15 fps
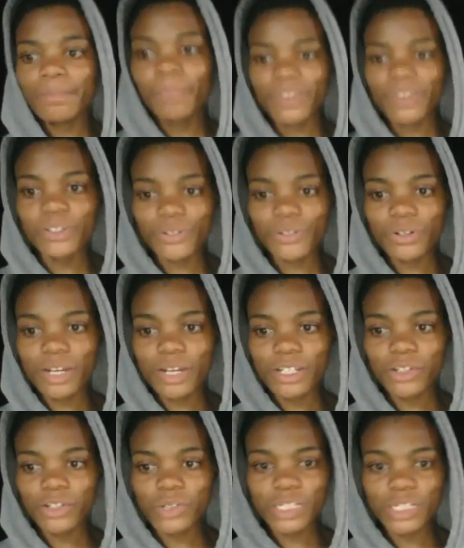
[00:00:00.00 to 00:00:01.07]
So as you
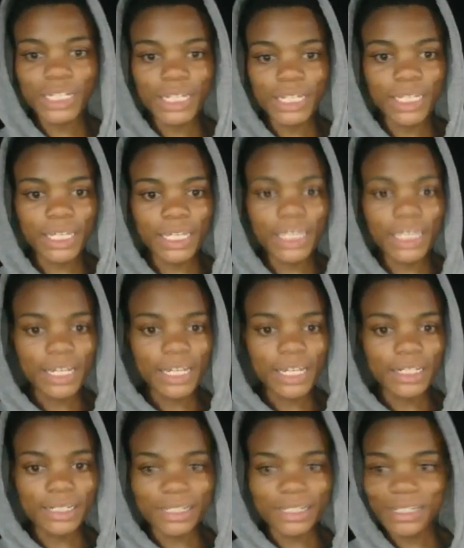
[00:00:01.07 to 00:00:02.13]
see here,
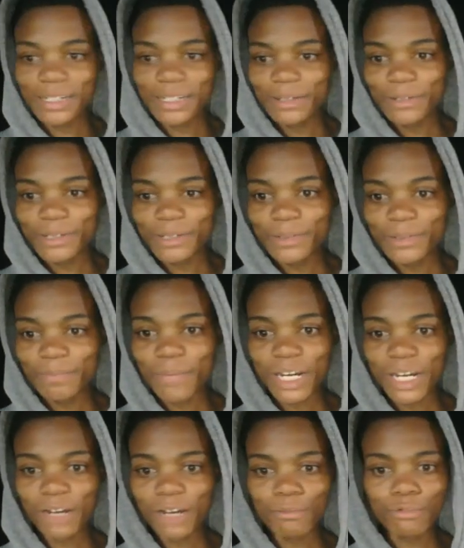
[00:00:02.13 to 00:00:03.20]
the
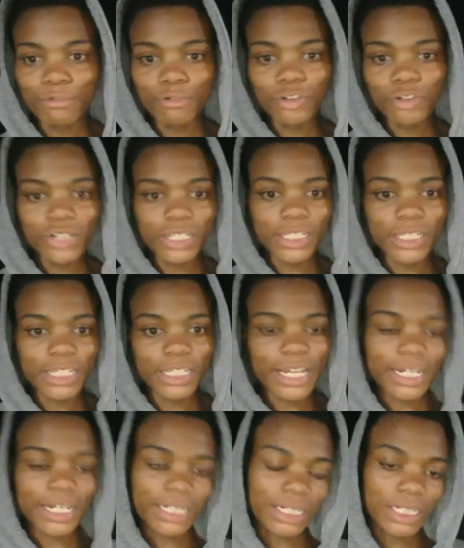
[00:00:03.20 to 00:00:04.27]
MacBook is
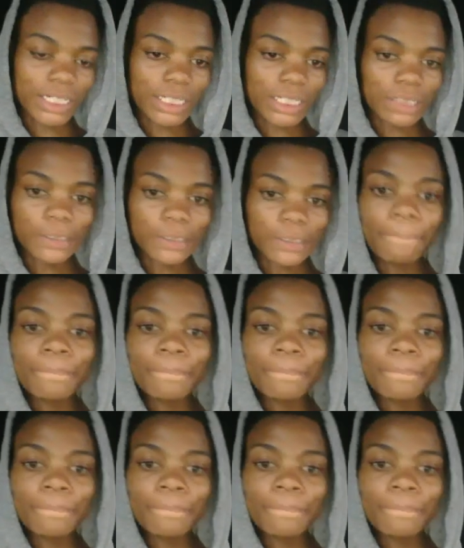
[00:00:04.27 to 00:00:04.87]
added in